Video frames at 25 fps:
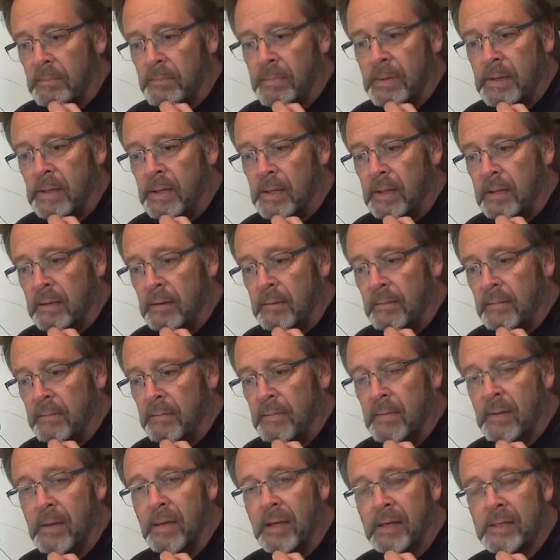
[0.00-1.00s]
be
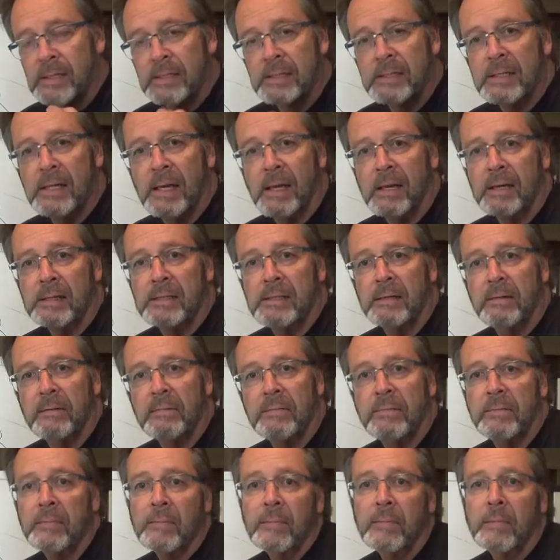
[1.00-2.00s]
a
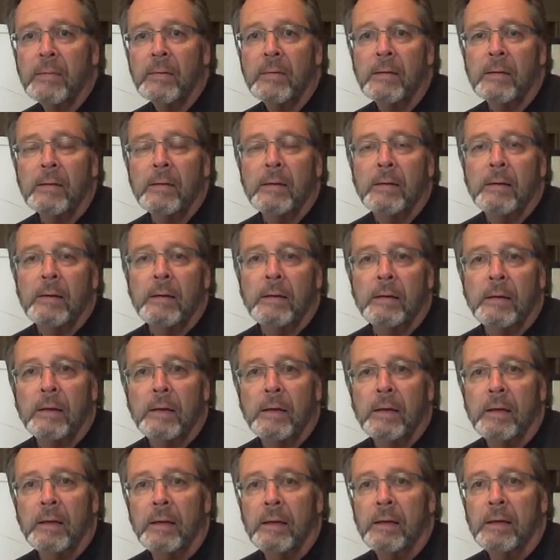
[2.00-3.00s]
detective,
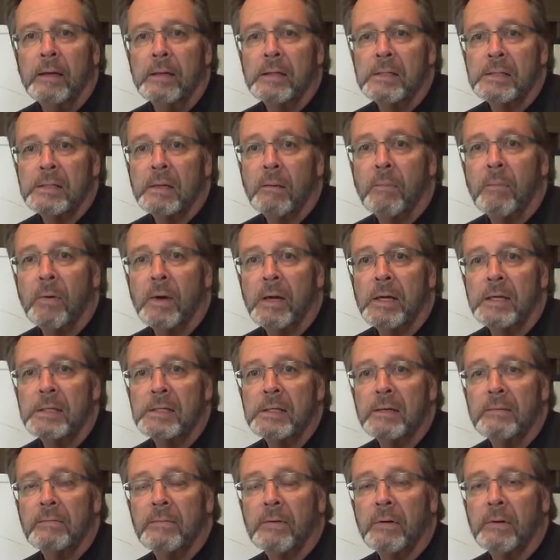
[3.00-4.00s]
and in some
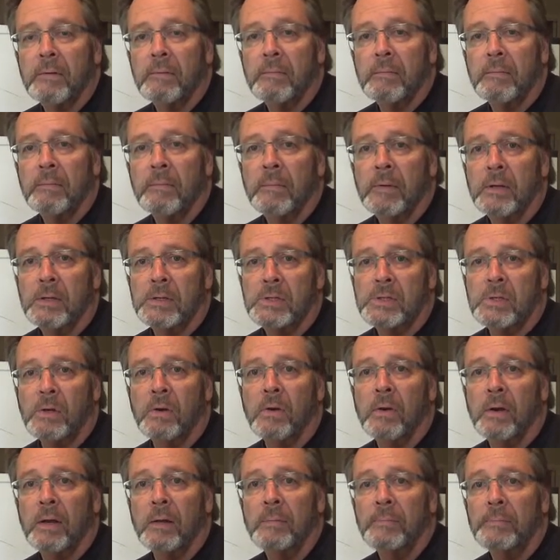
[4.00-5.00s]
ways even a
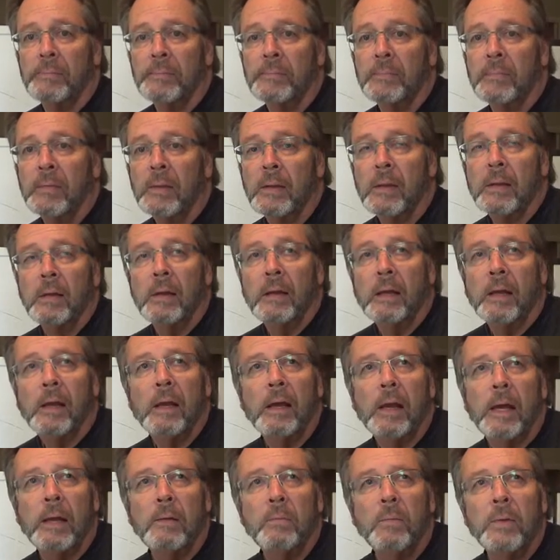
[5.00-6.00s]
scholar.
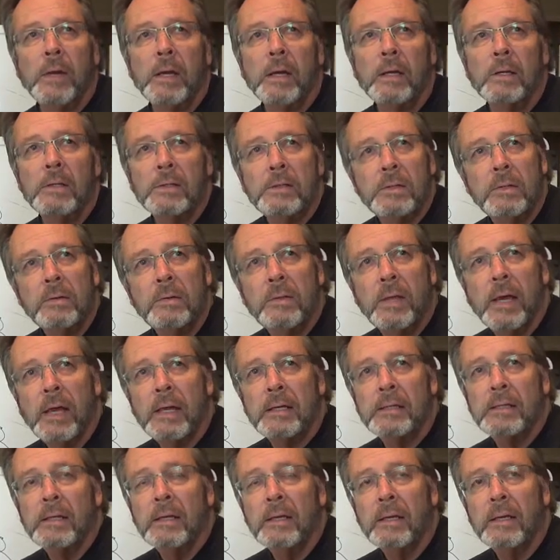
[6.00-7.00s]
And we can do
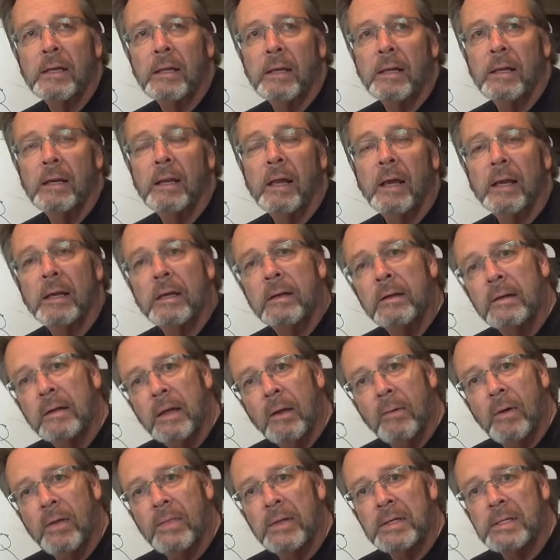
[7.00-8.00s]
that like
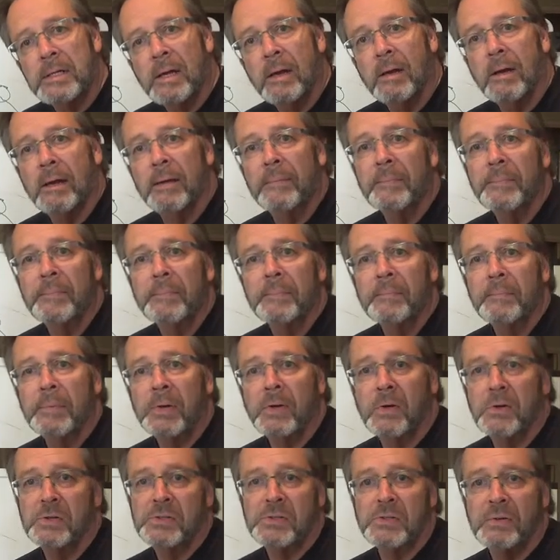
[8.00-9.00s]
no other time
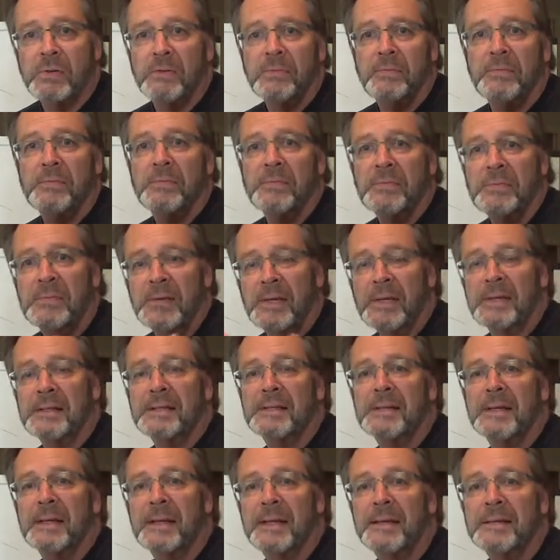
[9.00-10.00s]
because of the
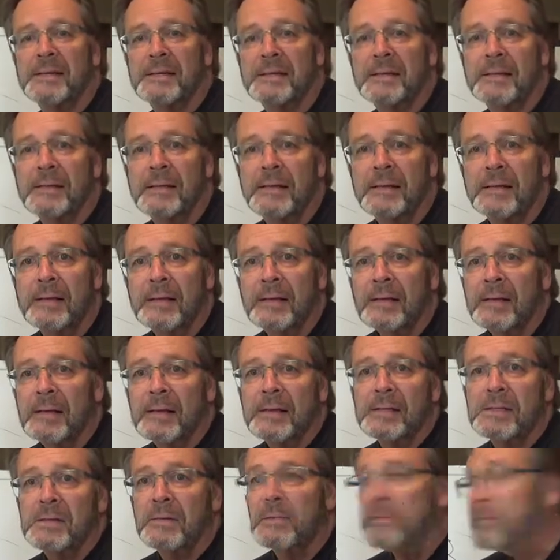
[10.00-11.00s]
internet.
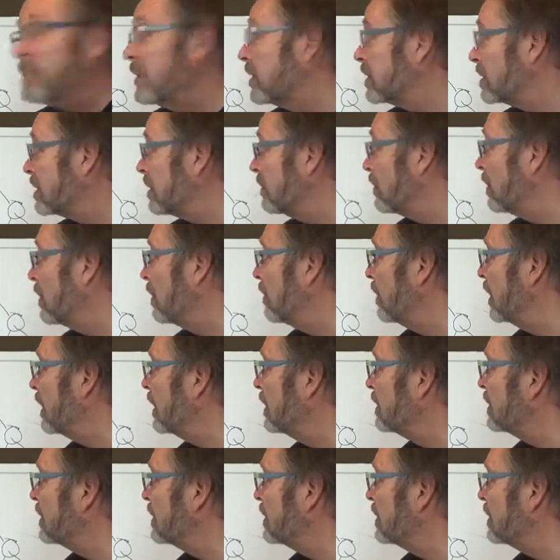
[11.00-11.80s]
So first of all, we